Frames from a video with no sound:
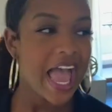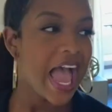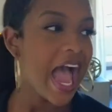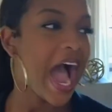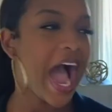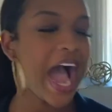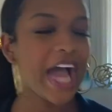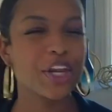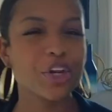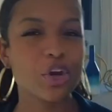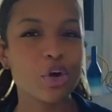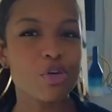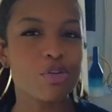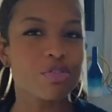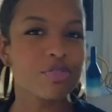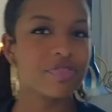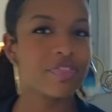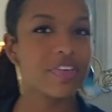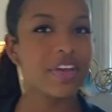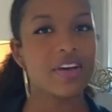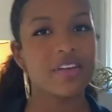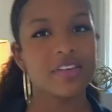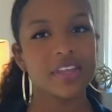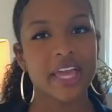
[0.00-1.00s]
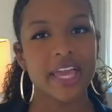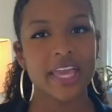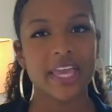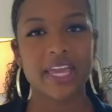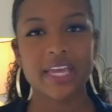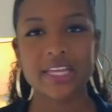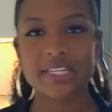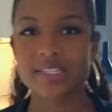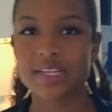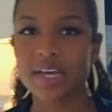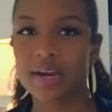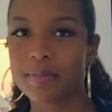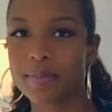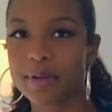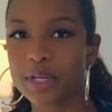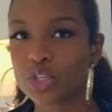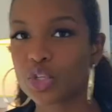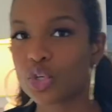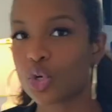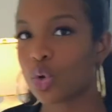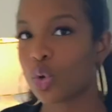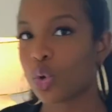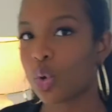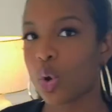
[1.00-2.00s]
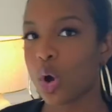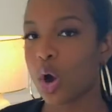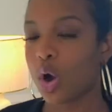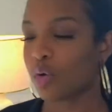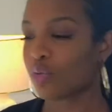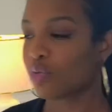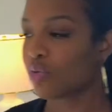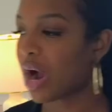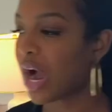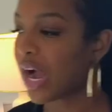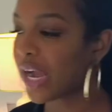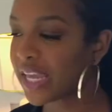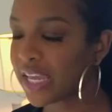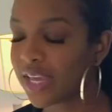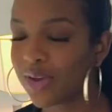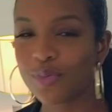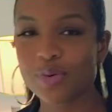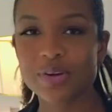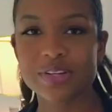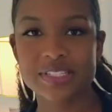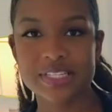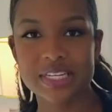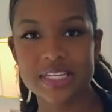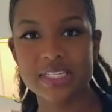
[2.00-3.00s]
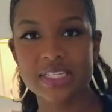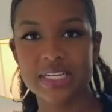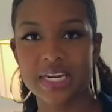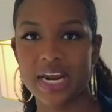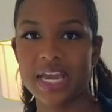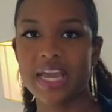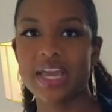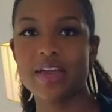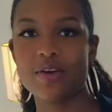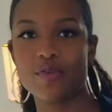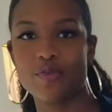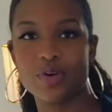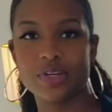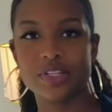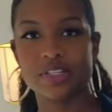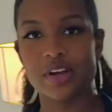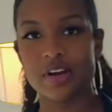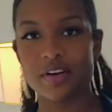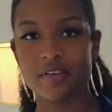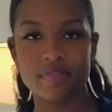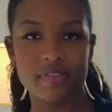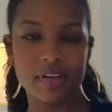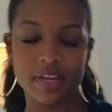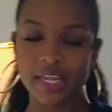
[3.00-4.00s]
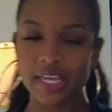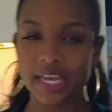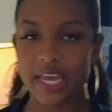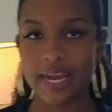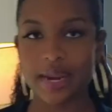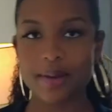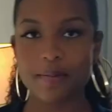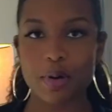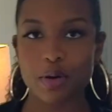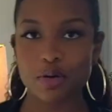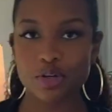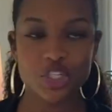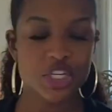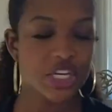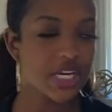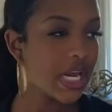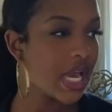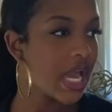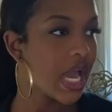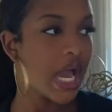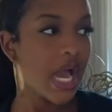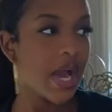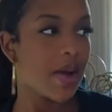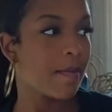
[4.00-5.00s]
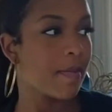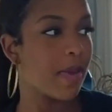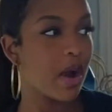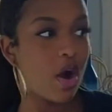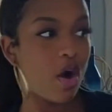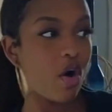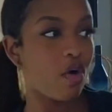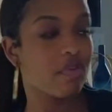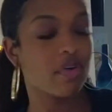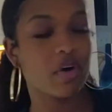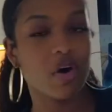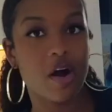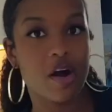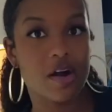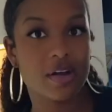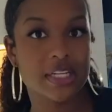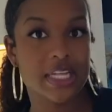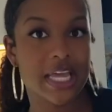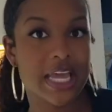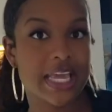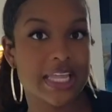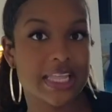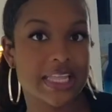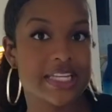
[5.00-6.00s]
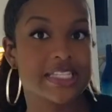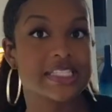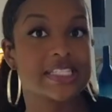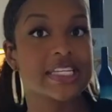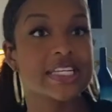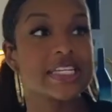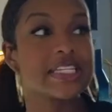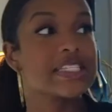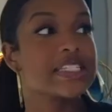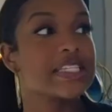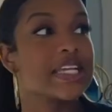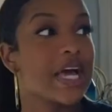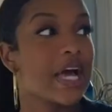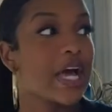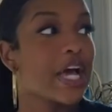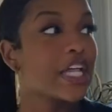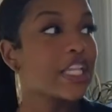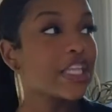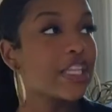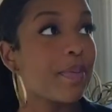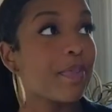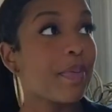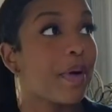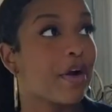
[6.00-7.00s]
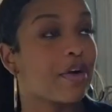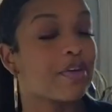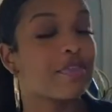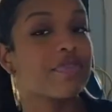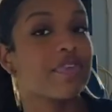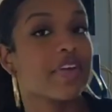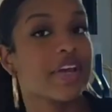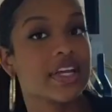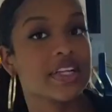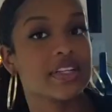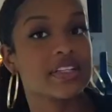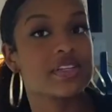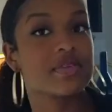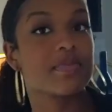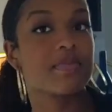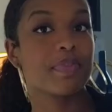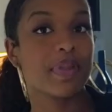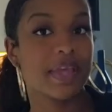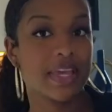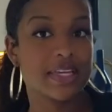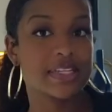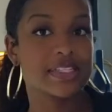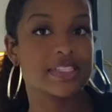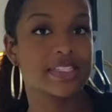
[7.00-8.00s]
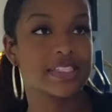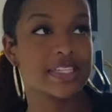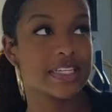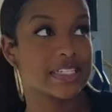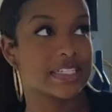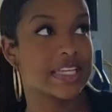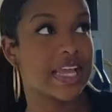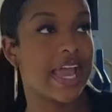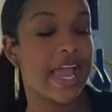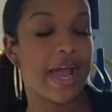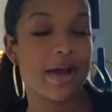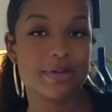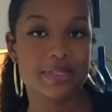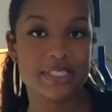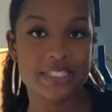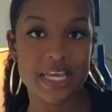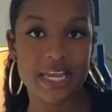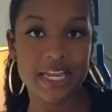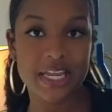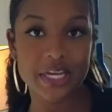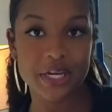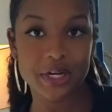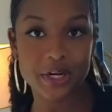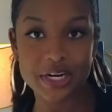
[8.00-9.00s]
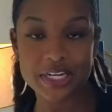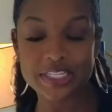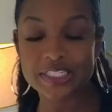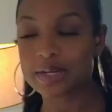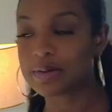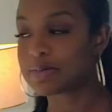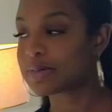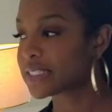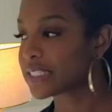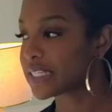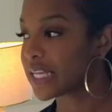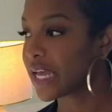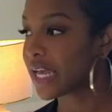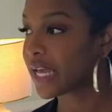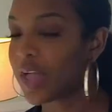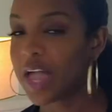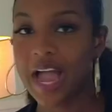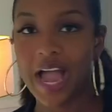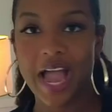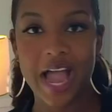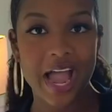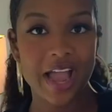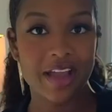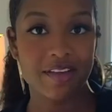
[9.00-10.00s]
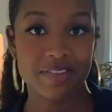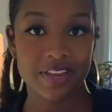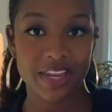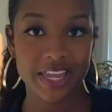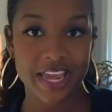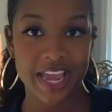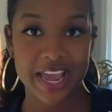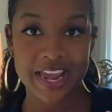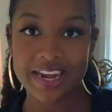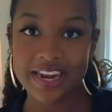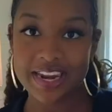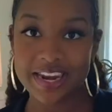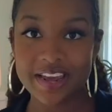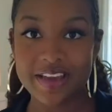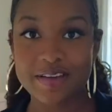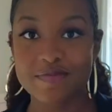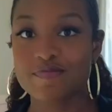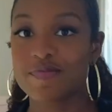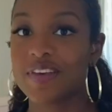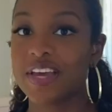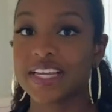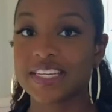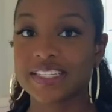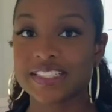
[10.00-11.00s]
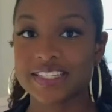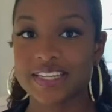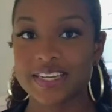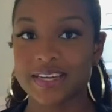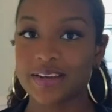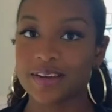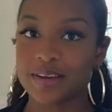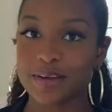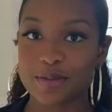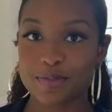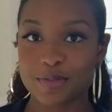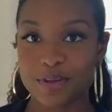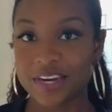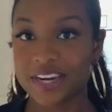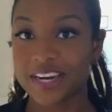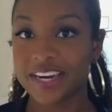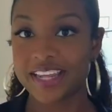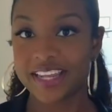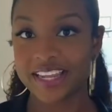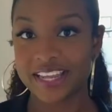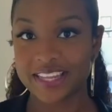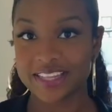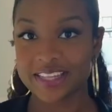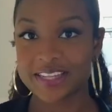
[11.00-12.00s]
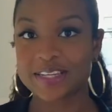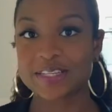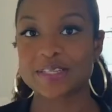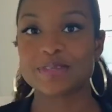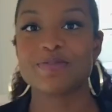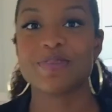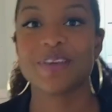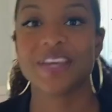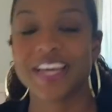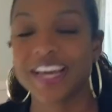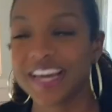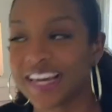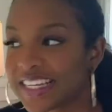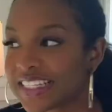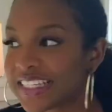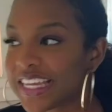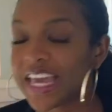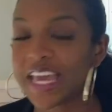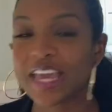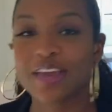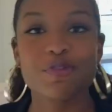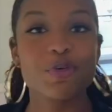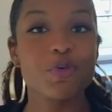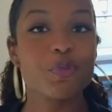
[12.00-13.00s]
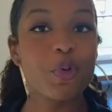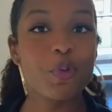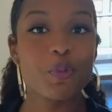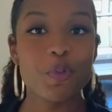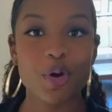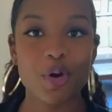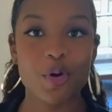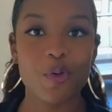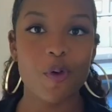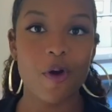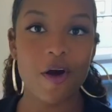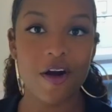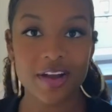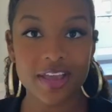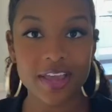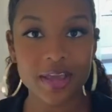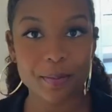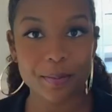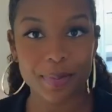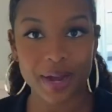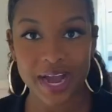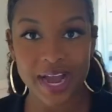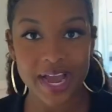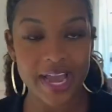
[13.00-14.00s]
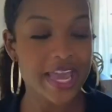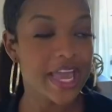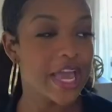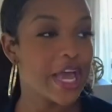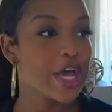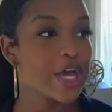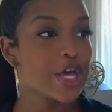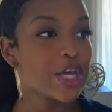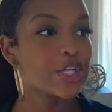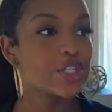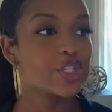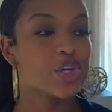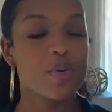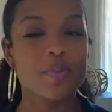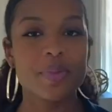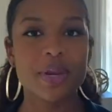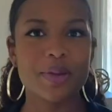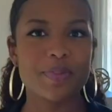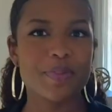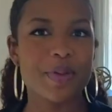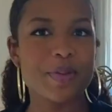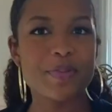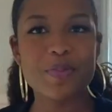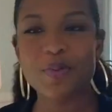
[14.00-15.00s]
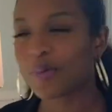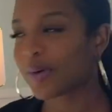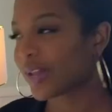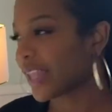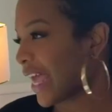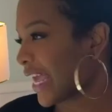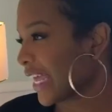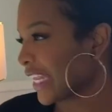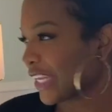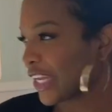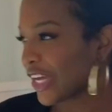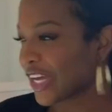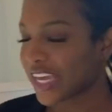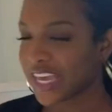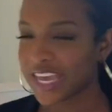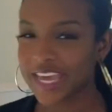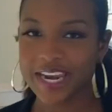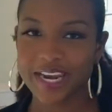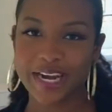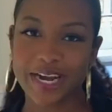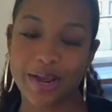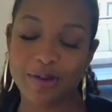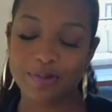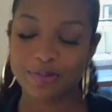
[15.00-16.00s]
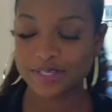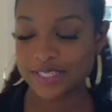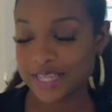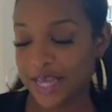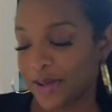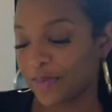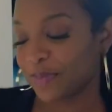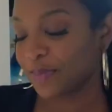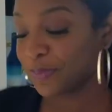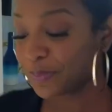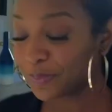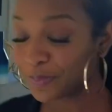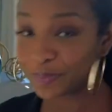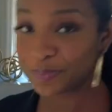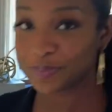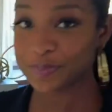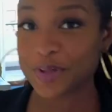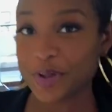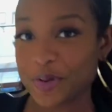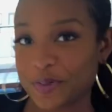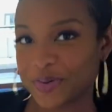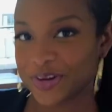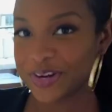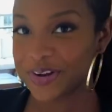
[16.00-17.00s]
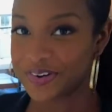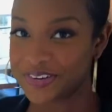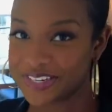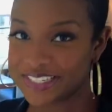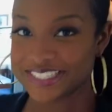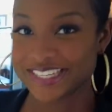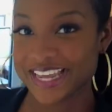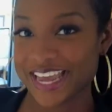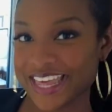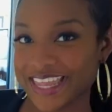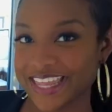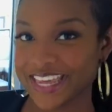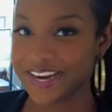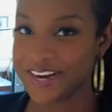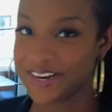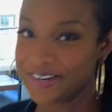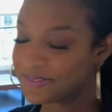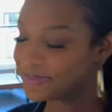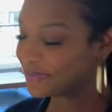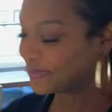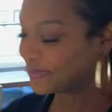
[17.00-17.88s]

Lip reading: I don't feel like it's gonna be too rocky. We'll see tonight if we start feeling any motion. But overall, like, this is the perfect place to stay. I was telling Chris, I was like, I feel like I need to invest in a community like this, because even when we were walking by, so many people were like looking, and I was like, we're gonna stay there.